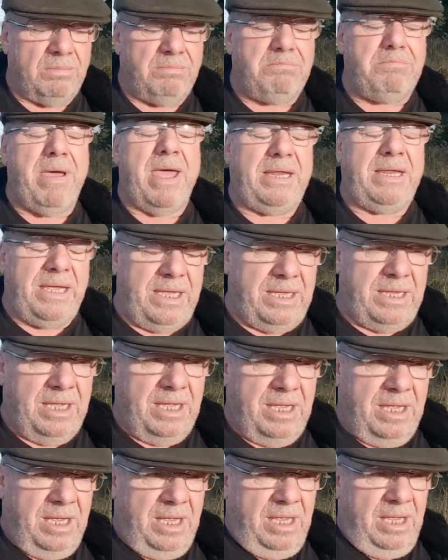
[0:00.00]
many
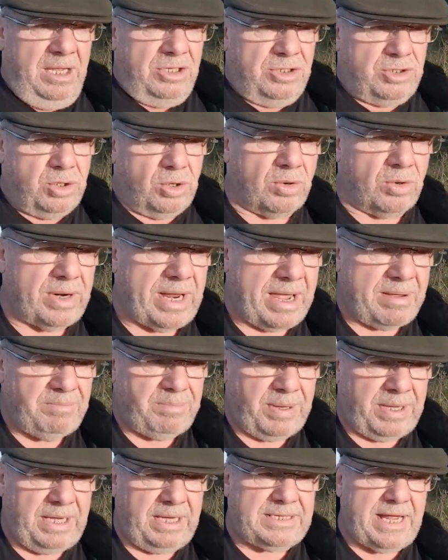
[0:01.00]
Tory
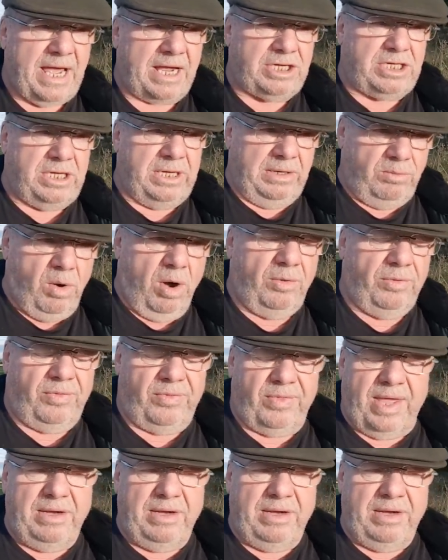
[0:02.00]
MPs actually want.